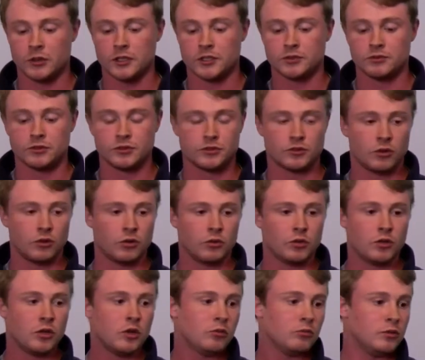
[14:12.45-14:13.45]
So as a
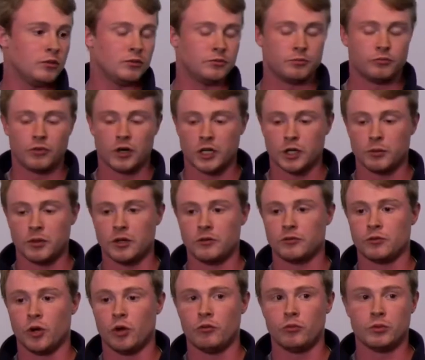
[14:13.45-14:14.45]
result, we
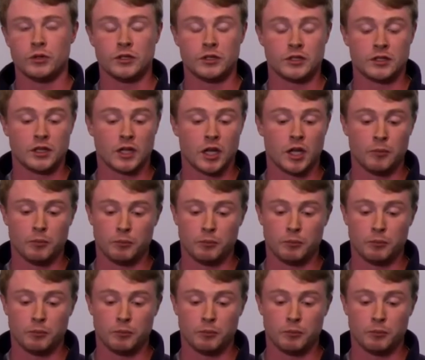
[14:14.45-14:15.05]
recommend we